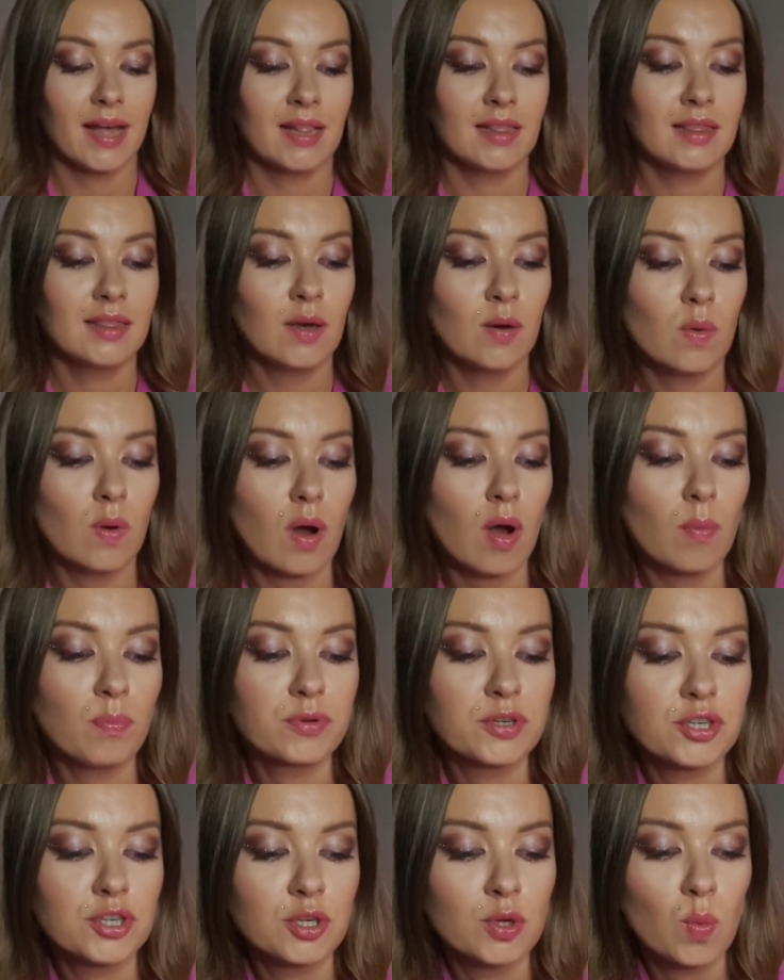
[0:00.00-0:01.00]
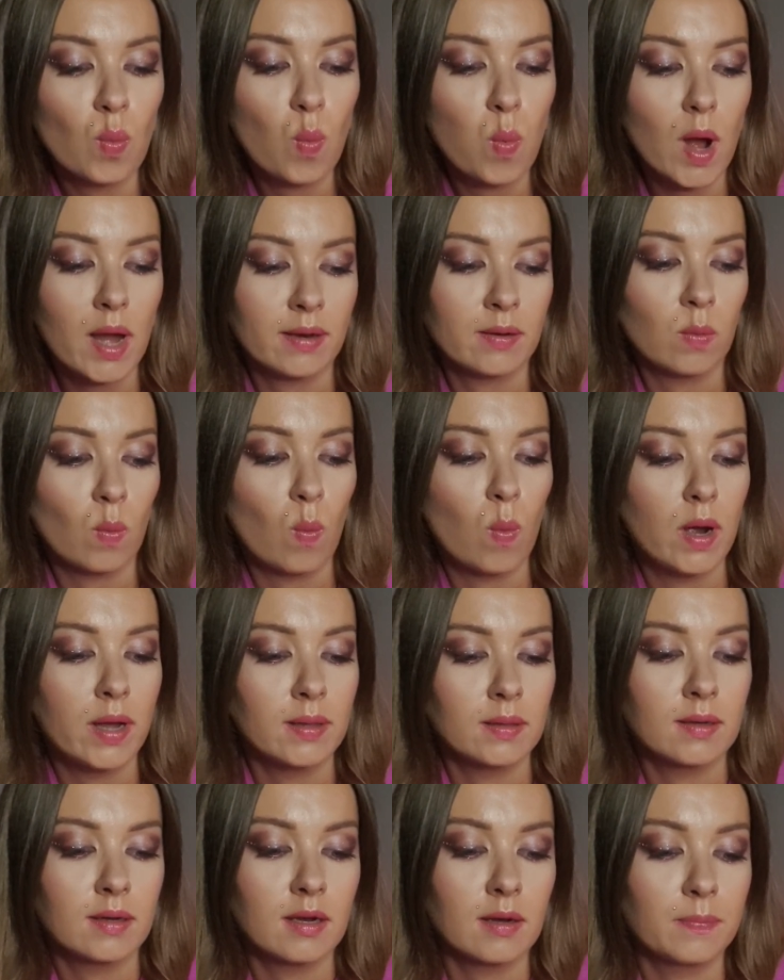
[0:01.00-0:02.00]
Hello, option one.
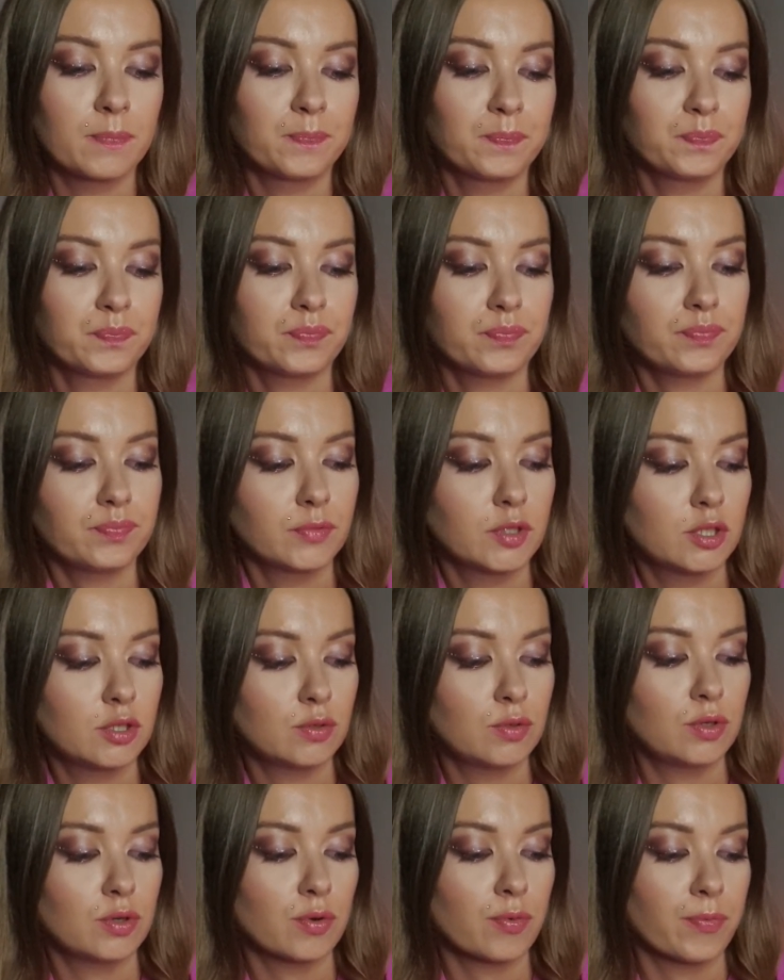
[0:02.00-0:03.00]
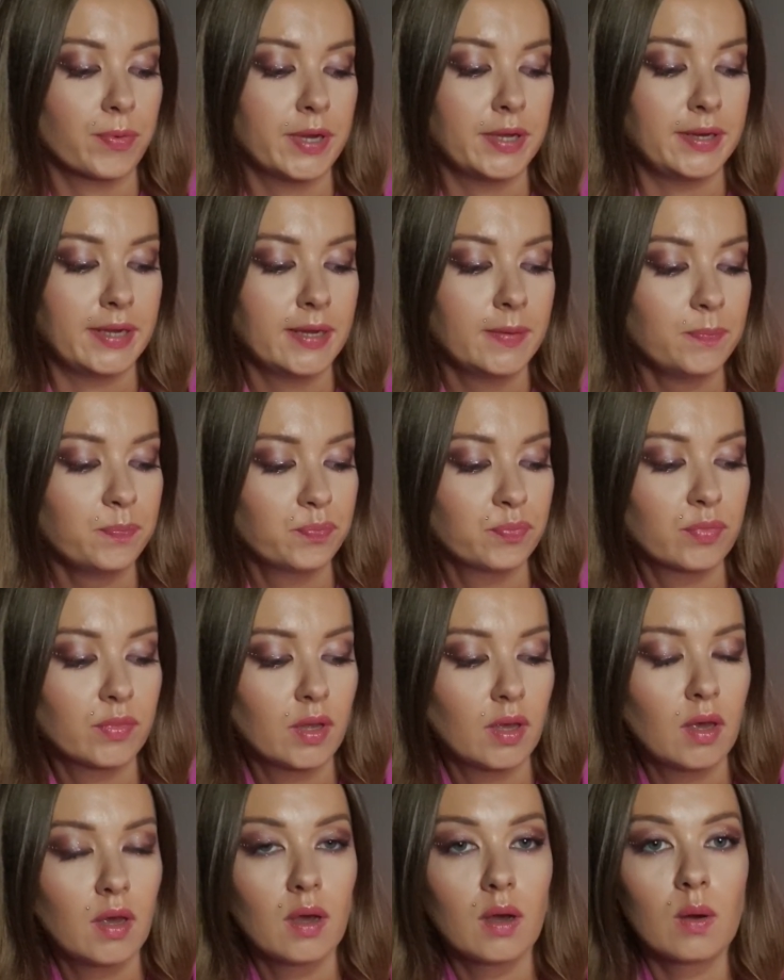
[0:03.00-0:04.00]
Welcome to your reading.
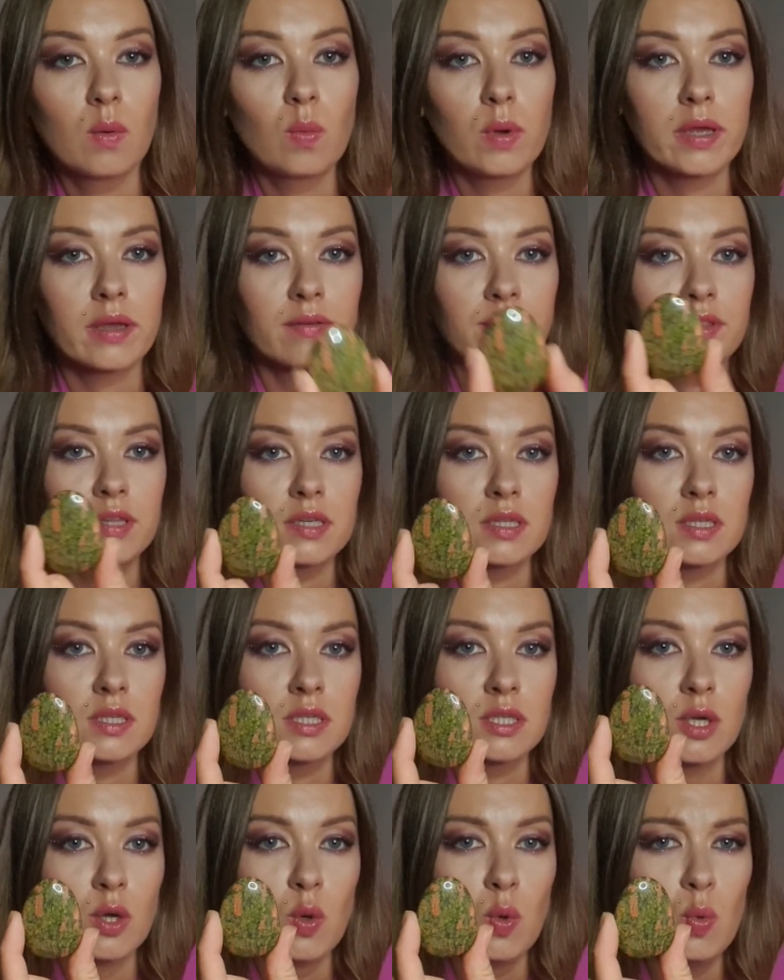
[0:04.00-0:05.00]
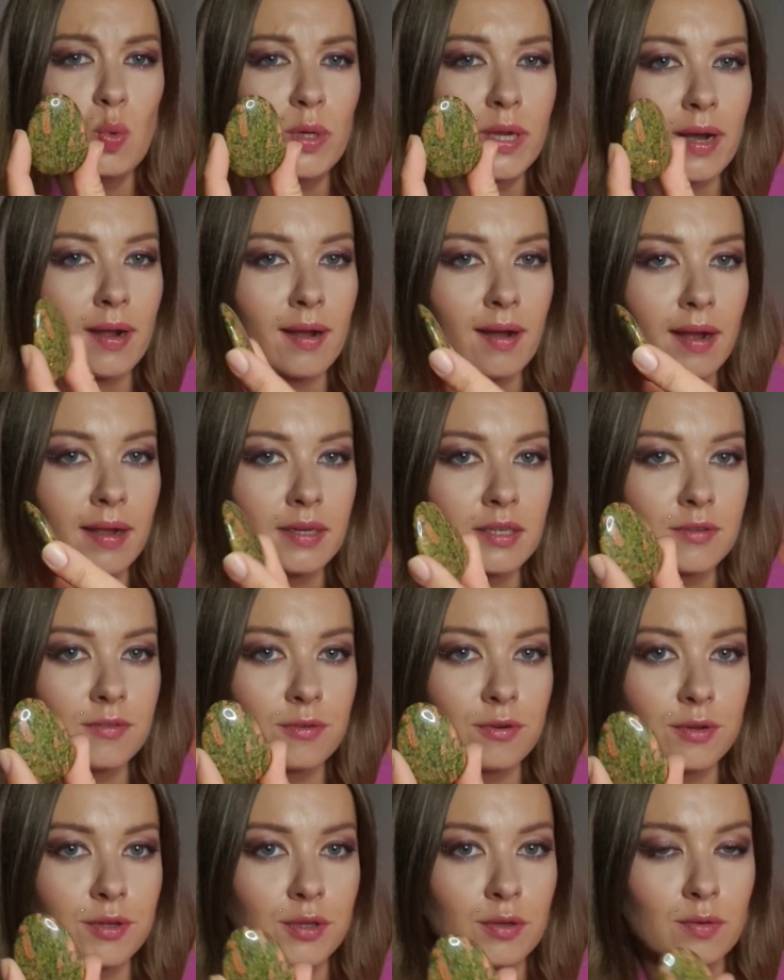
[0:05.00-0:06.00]
We have this Unakite
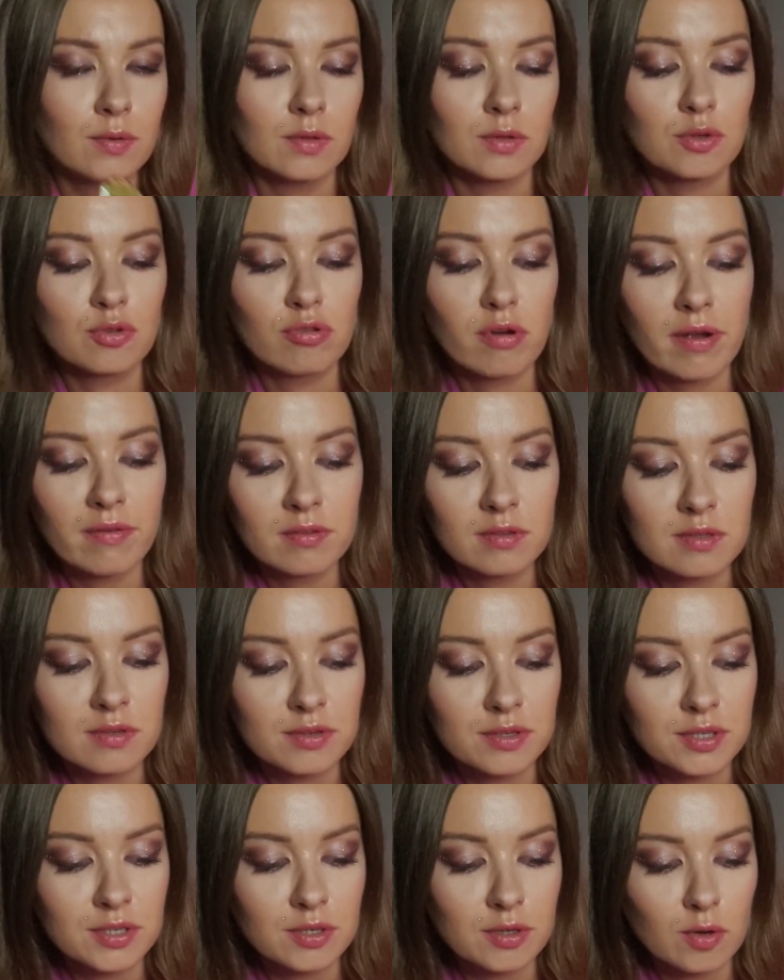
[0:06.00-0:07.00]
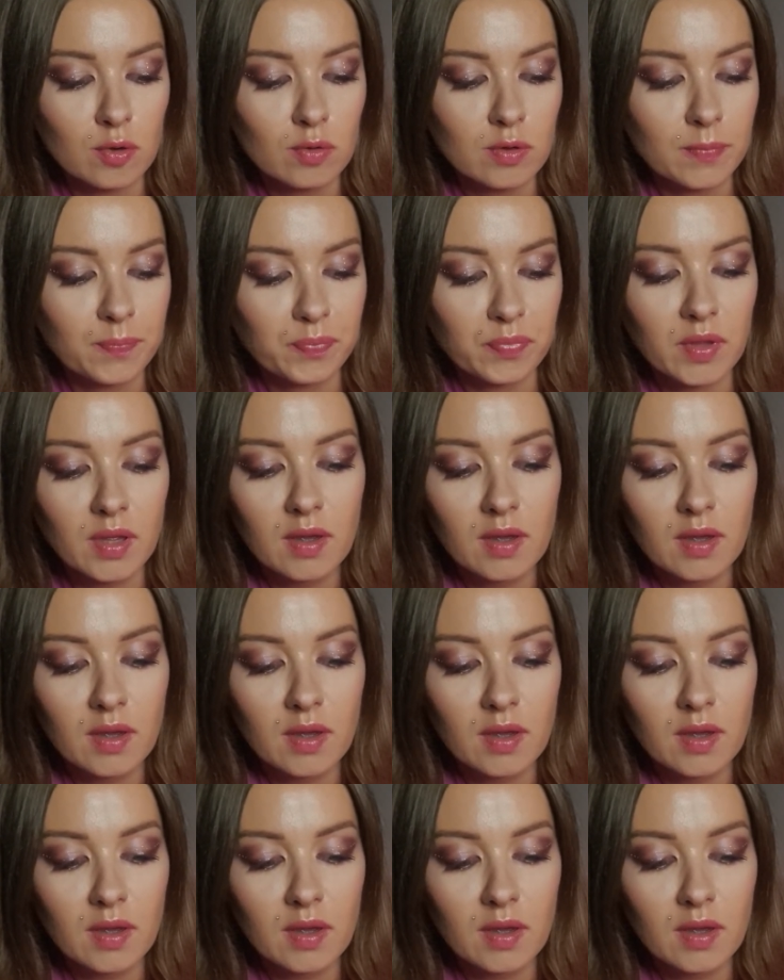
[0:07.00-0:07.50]
for you, the Traveler Stone.